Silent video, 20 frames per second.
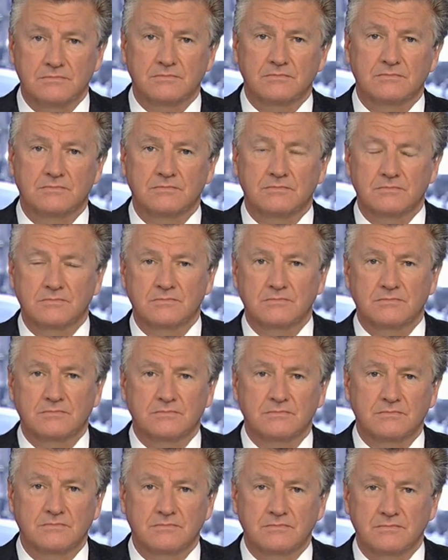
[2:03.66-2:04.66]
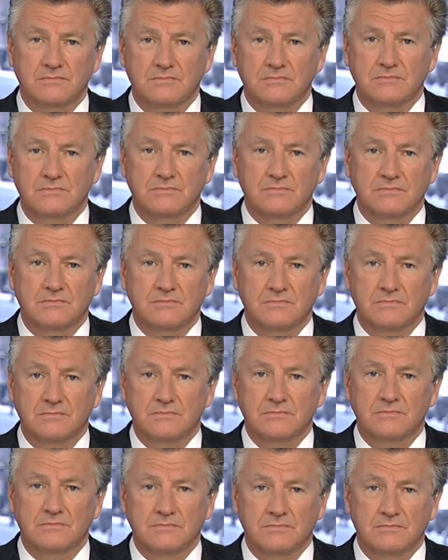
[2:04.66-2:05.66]

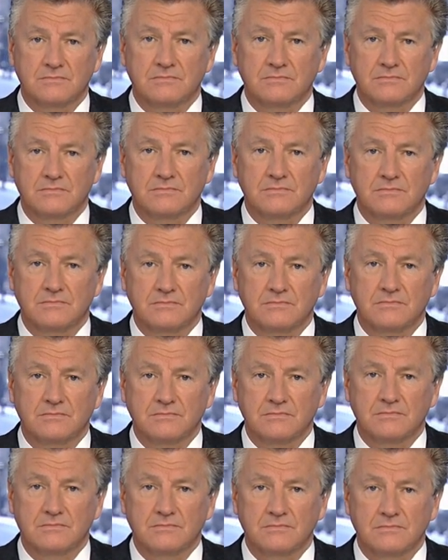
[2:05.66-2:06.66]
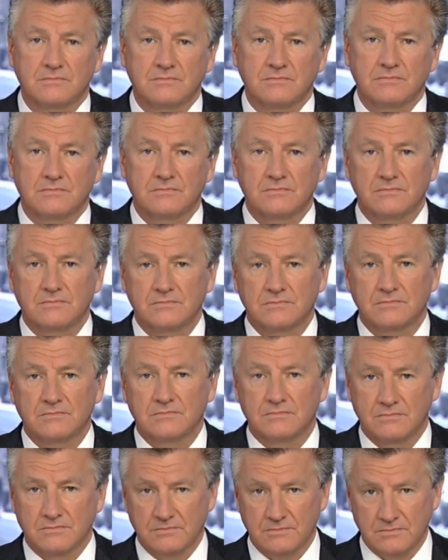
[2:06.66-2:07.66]

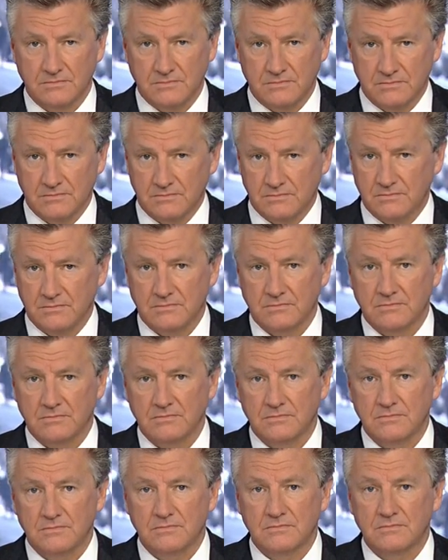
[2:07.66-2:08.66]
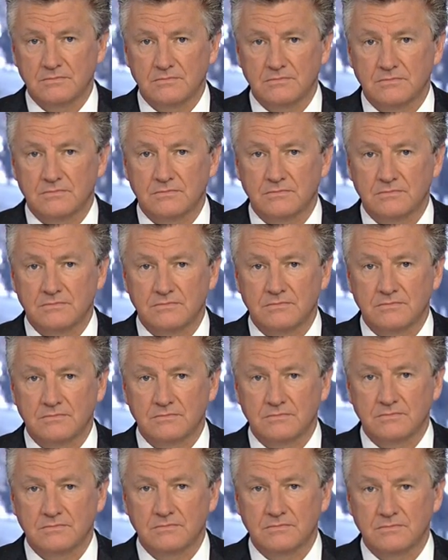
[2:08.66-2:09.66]

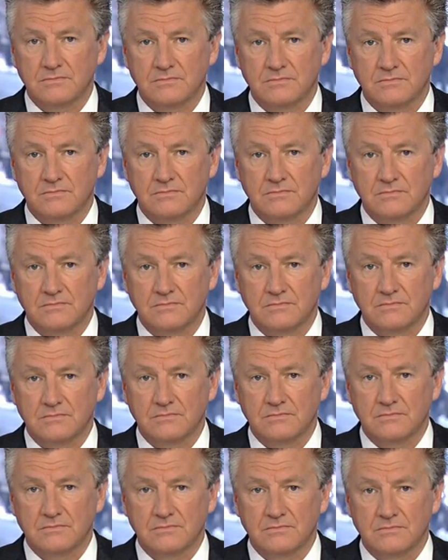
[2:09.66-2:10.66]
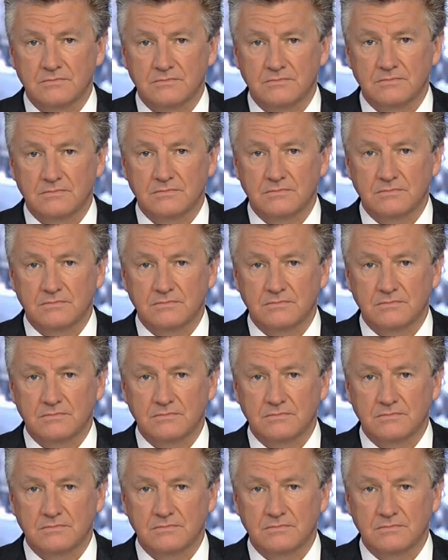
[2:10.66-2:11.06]
(silent)